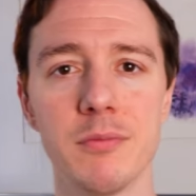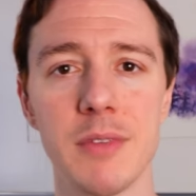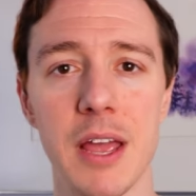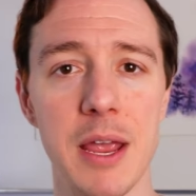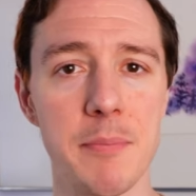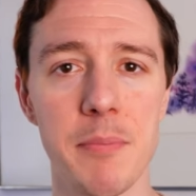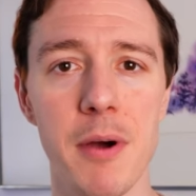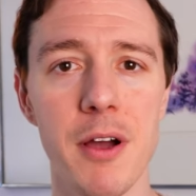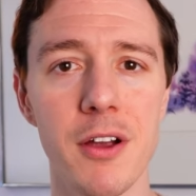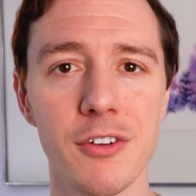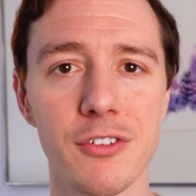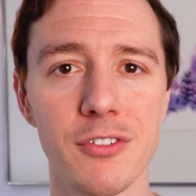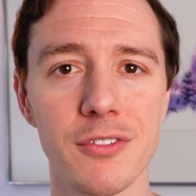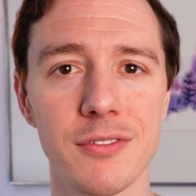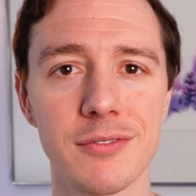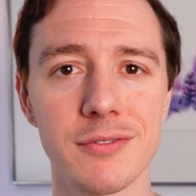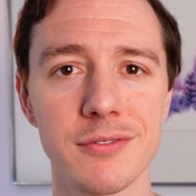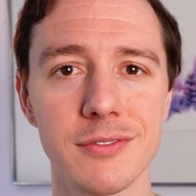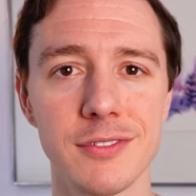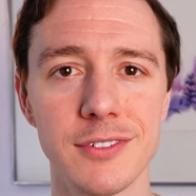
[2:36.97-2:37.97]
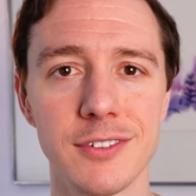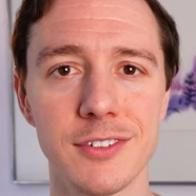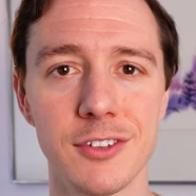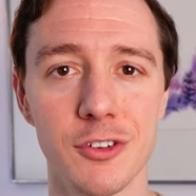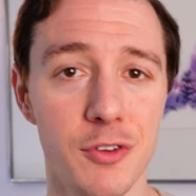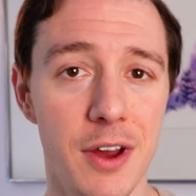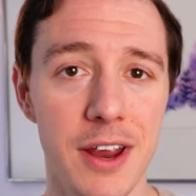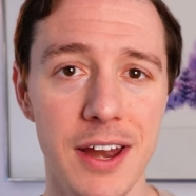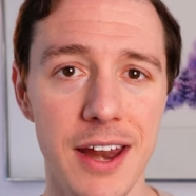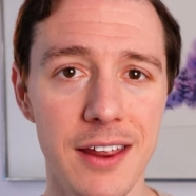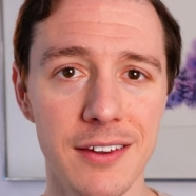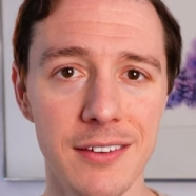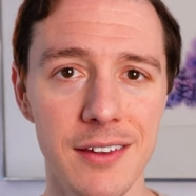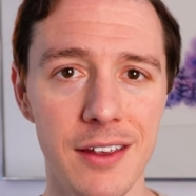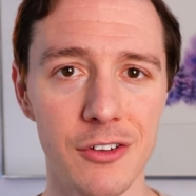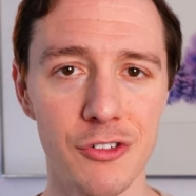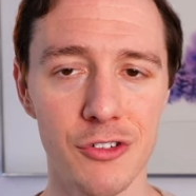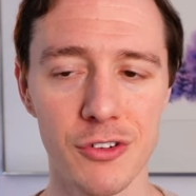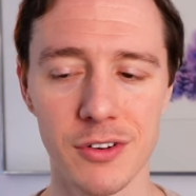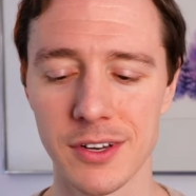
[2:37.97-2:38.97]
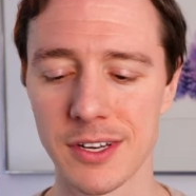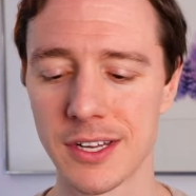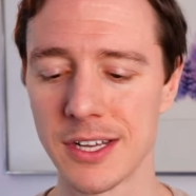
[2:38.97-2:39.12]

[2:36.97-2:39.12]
Eight bars. It's a great A section.